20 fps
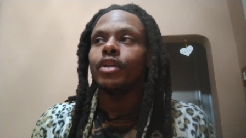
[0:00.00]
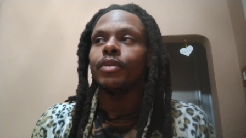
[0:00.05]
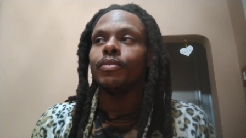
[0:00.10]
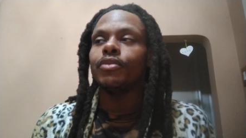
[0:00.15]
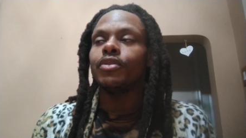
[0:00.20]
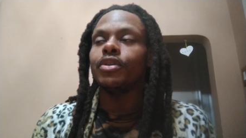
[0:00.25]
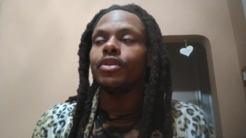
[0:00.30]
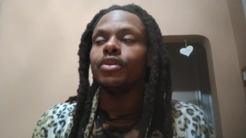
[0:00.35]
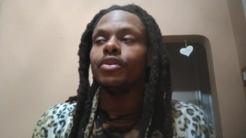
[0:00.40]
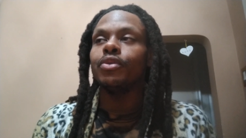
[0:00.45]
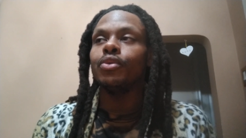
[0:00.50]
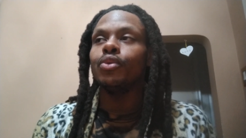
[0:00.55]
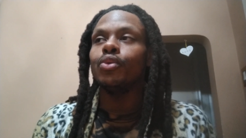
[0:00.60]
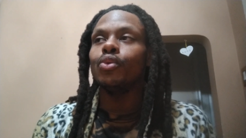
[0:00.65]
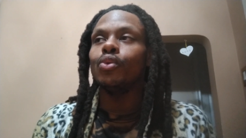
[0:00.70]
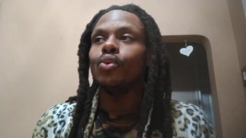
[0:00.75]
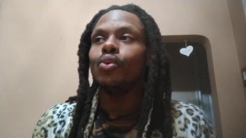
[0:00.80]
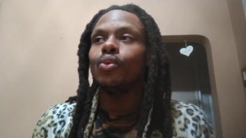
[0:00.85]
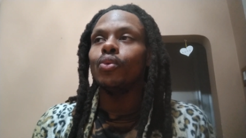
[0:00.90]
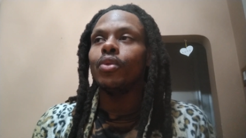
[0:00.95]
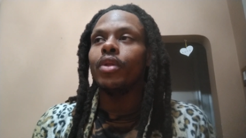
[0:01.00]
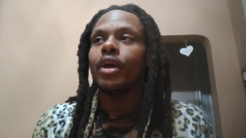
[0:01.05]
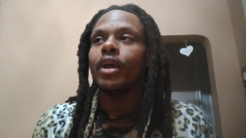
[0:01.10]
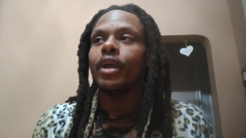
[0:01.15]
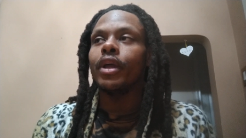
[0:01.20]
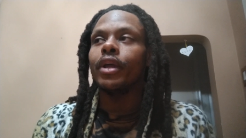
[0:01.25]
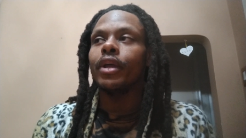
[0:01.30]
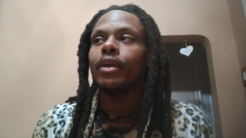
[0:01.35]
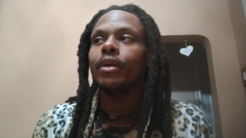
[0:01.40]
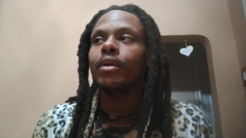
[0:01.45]
MCU
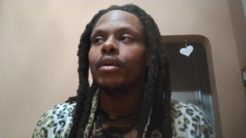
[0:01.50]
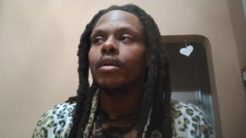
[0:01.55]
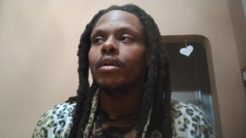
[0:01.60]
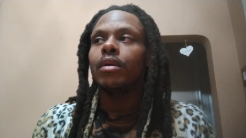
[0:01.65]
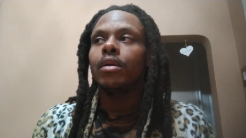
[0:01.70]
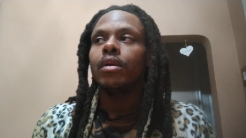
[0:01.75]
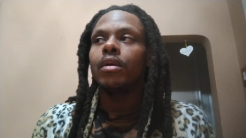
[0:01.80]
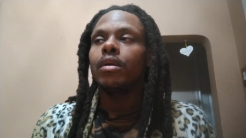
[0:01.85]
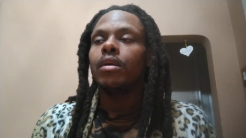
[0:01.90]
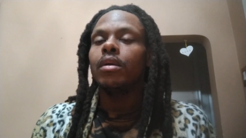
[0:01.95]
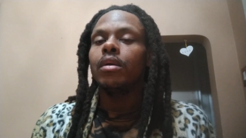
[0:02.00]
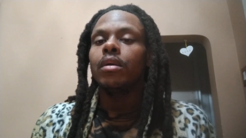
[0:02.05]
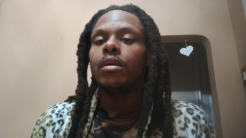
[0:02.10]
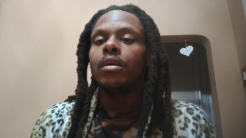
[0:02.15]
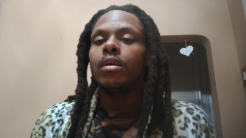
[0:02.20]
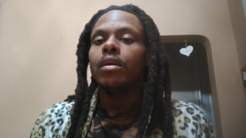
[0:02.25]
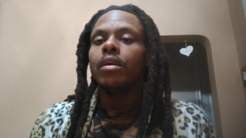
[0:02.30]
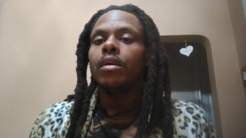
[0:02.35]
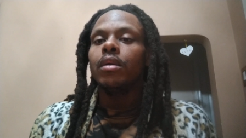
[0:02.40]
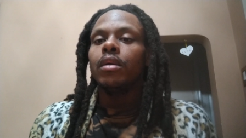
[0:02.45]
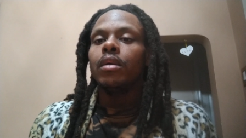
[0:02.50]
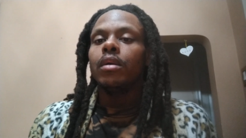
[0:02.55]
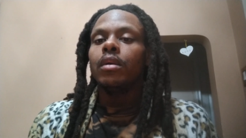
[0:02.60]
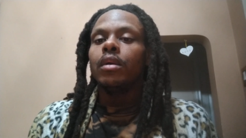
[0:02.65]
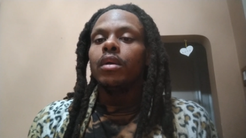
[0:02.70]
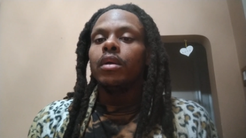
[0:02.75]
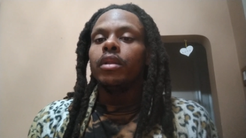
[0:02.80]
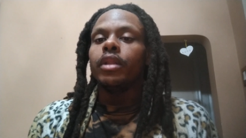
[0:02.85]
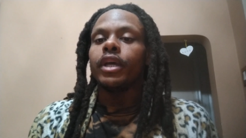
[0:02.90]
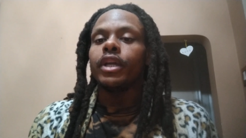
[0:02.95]
they
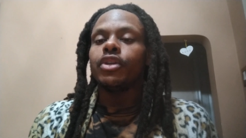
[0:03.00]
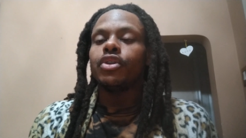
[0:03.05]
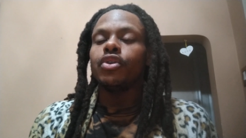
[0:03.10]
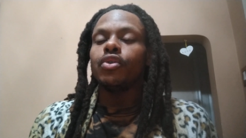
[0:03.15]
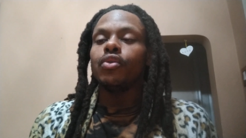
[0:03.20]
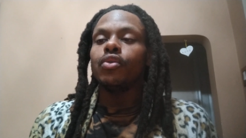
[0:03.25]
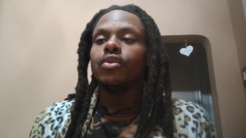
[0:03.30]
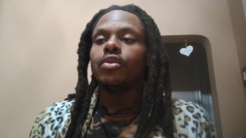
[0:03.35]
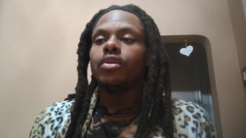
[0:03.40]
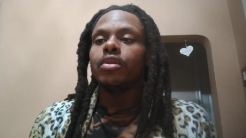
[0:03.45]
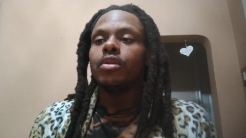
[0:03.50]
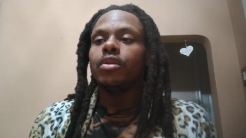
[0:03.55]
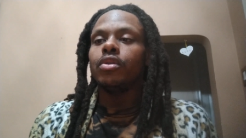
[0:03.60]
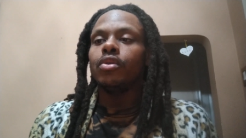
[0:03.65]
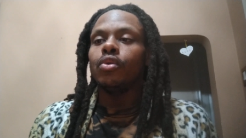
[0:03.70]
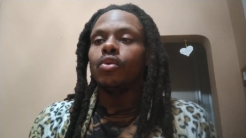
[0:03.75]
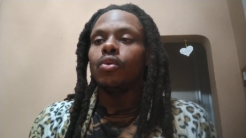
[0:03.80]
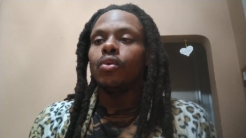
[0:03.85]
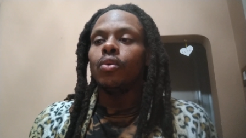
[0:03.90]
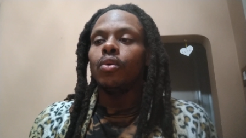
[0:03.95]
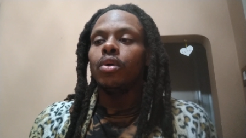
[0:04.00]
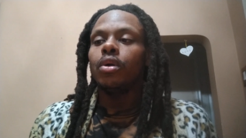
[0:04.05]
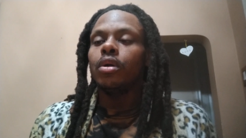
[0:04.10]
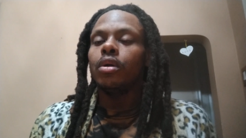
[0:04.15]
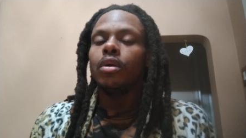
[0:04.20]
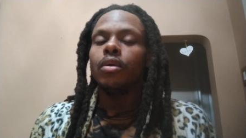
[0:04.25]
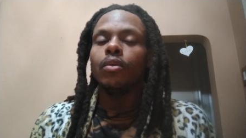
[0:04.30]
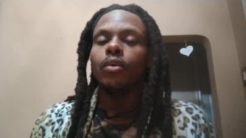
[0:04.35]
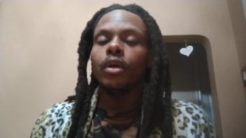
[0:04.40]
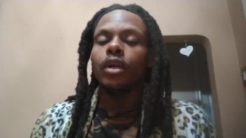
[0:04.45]
they choose to do
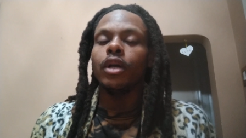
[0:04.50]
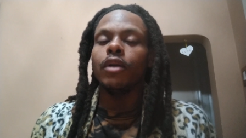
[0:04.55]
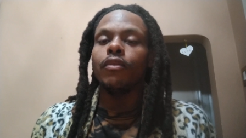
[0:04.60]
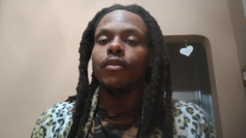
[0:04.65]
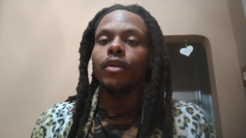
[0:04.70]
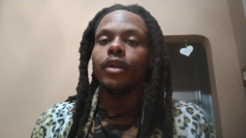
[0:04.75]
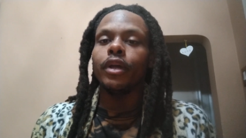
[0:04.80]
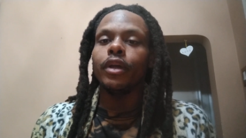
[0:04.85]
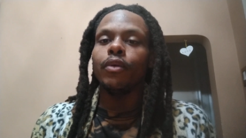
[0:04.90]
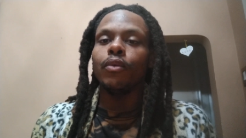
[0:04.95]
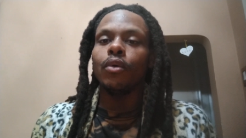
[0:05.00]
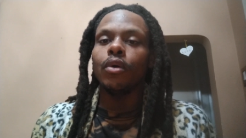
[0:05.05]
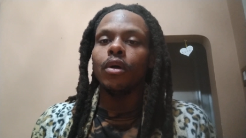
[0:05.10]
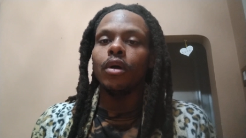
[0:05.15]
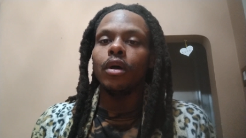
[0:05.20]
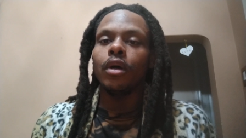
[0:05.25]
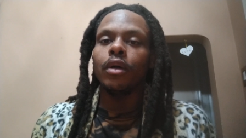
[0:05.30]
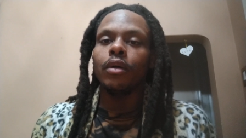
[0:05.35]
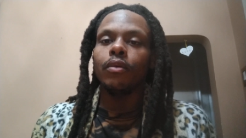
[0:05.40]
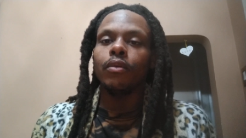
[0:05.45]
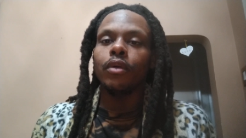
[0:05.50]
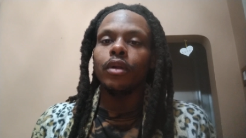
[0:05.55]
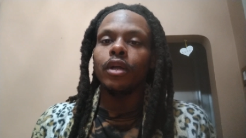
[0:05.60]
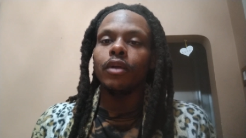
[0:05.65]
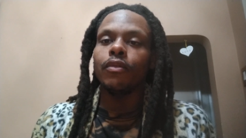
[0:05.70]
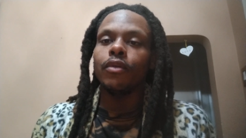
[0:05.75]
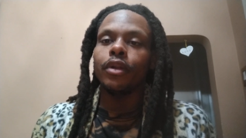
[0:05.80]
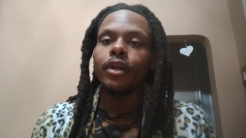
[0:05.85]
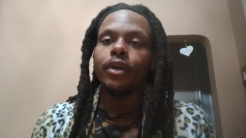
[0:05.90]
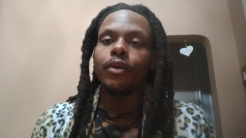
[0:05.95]
whatever they want,
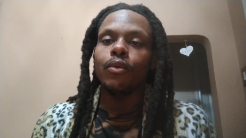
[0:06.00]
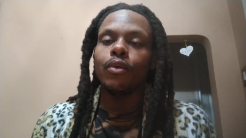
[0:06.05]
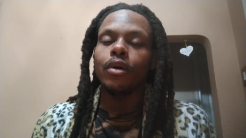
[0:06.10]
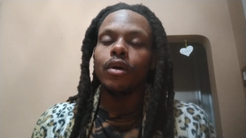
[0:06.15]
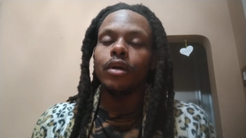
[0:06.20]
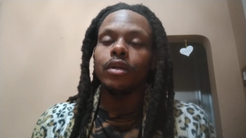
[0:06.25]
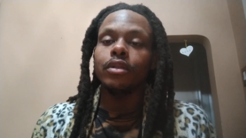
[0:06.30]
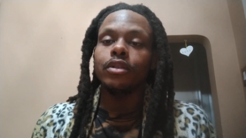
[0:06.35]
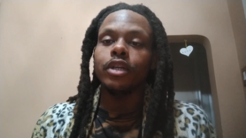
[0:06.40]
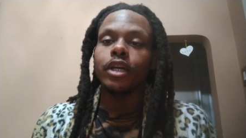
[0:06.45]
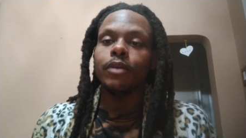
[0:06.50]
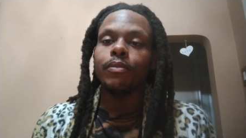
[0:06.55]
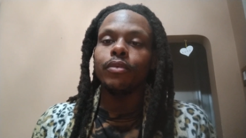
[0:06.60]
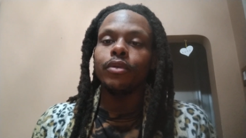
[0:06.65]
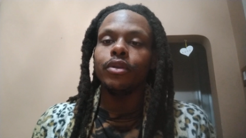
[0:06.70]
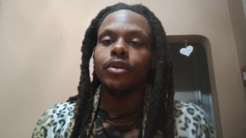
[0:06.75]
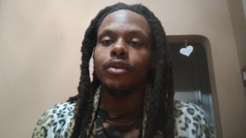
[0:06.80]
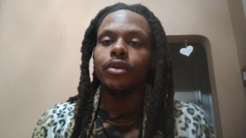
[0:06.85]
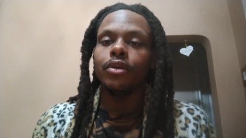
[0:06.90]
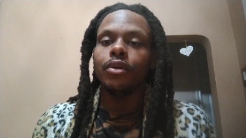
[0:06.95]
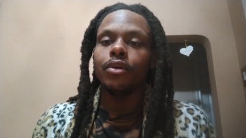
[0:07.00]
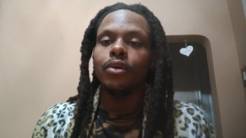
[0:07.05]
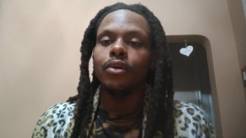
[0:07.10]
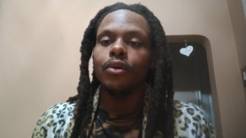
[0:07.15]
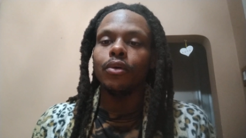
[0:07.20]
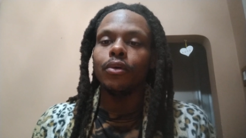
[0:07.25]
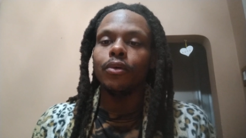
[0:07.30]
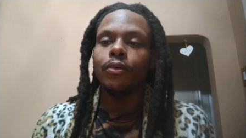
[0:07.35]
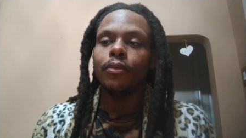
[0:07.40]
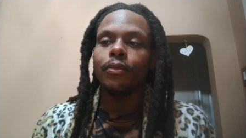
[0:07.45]
whenever they want, type of
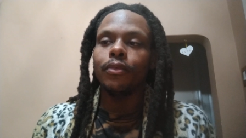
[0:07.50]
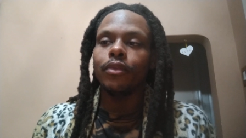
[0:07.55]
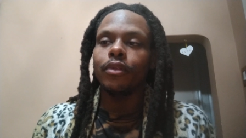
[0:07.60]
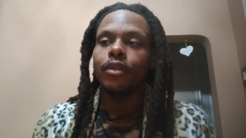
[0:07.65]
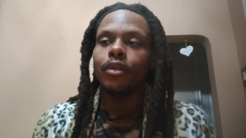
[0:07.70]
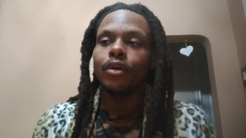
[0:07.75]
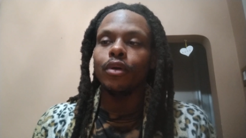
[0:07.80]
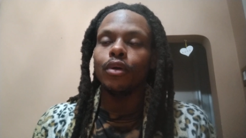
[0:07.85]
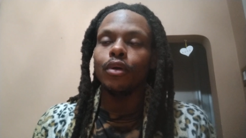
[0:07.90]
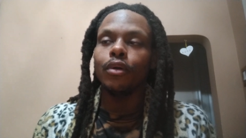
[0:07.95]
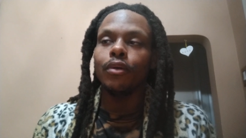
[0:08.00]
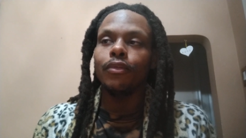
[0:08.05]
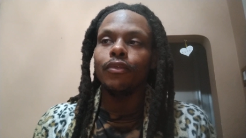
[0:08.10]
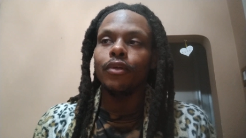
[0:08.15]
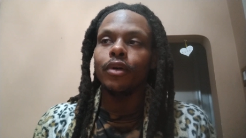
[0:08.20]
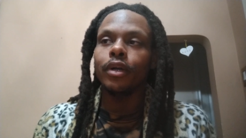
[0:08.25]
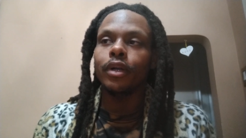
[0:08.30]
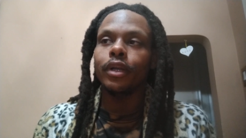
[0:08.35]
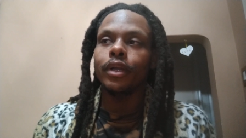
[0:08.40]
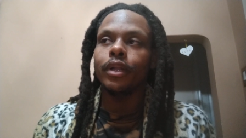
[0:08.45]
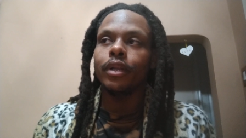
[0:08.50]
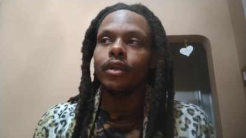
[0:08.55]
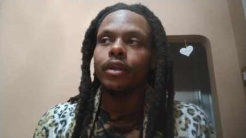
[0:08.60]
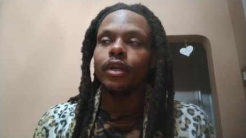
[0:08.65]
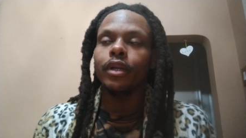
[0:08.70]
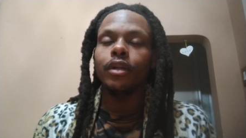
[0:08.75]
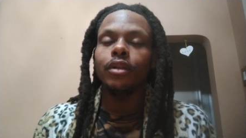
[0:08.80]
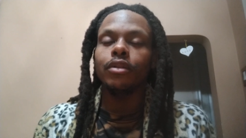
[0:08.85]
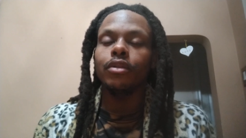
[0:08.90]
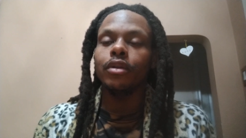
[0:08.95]
deal. They'll fucking
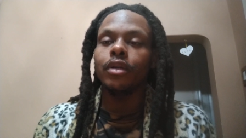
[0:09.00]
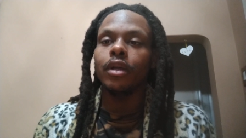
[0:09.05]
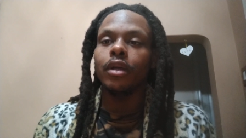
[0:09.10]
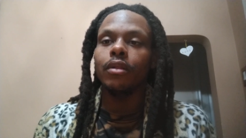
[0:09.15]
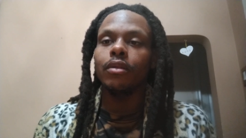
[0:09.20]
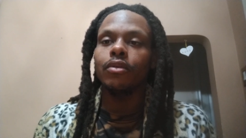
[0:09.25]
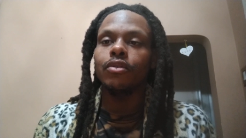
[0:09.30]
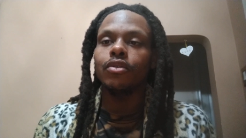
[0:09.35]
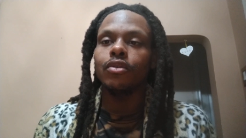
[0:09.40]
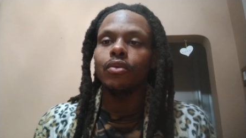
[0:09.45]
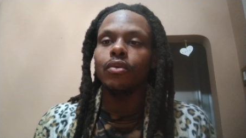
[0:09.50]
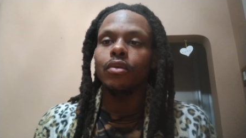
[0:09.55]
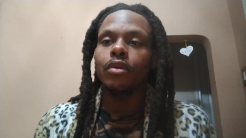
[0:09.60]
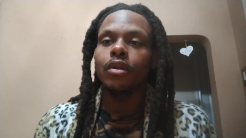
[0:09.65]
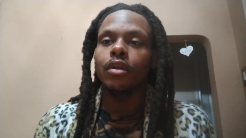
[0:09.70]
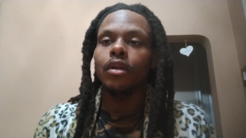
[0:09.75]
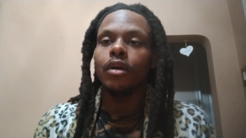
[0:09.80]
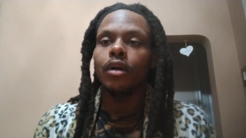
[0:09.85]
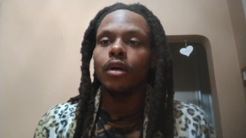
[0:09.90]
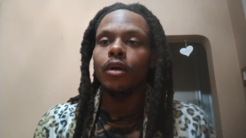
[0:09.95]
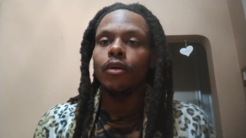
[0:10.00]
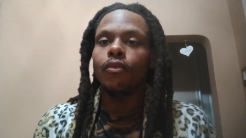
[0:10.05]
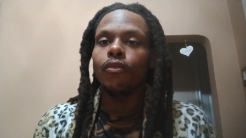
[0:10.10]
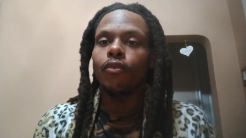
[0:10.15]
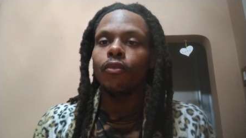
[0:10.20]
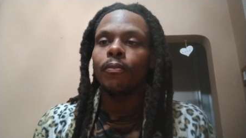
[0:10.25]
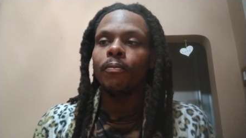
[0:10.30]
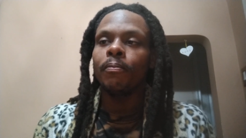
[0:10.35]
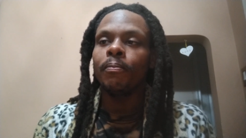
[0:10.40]
get it together soon enough.